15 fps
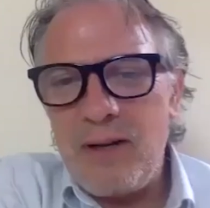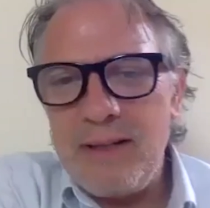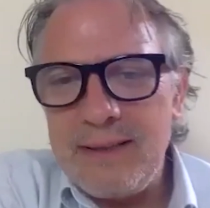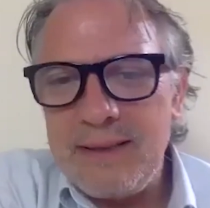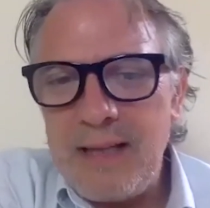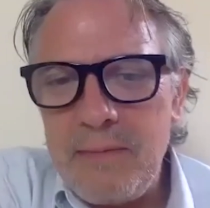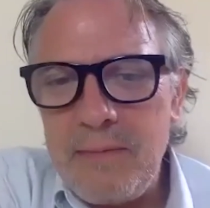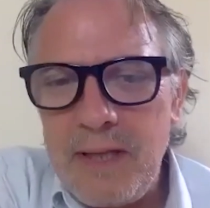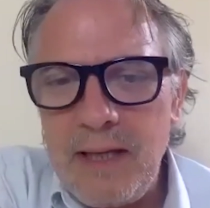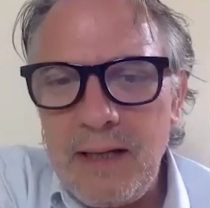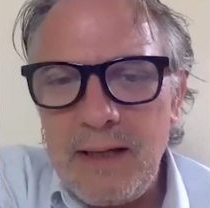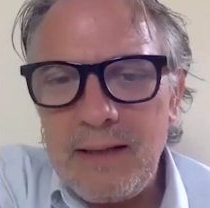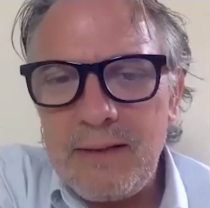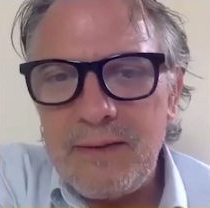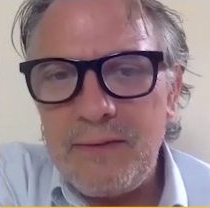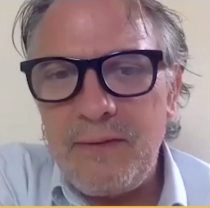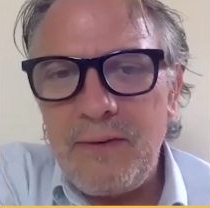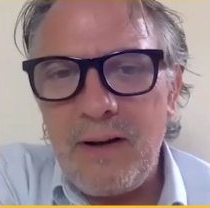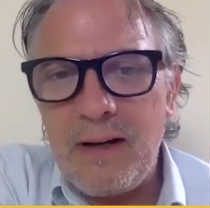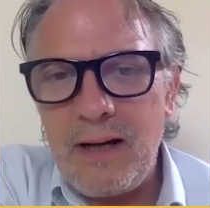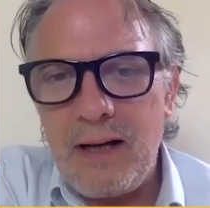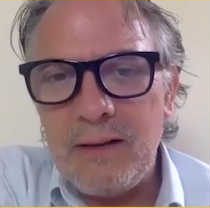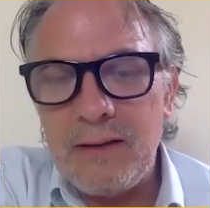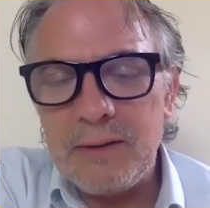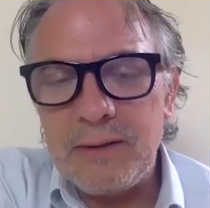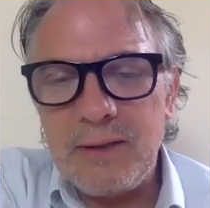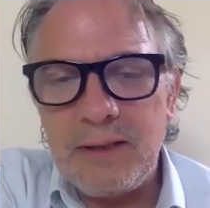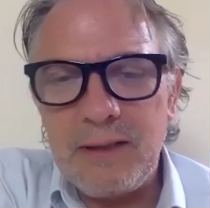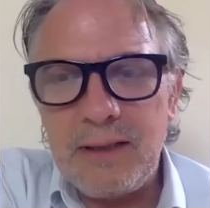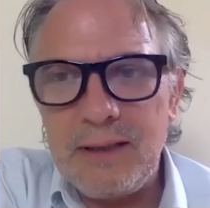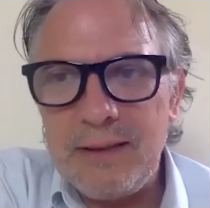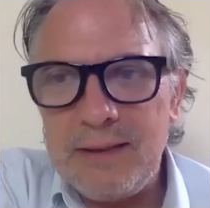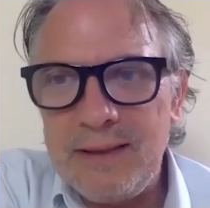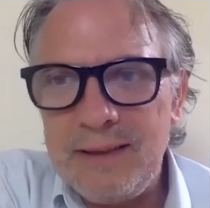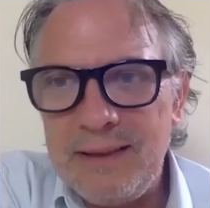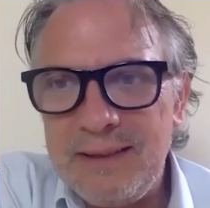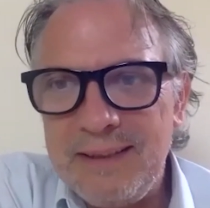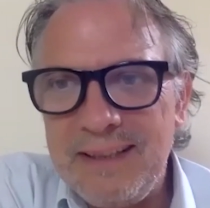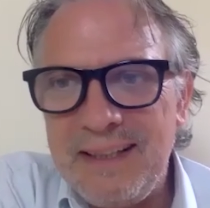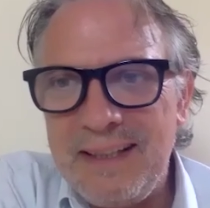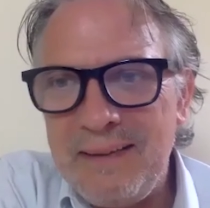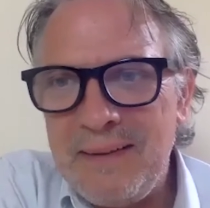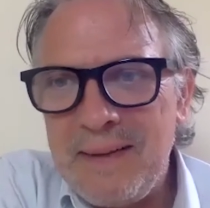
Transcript: the same thing and it's, fuck, I know it's not that easy. Yeah.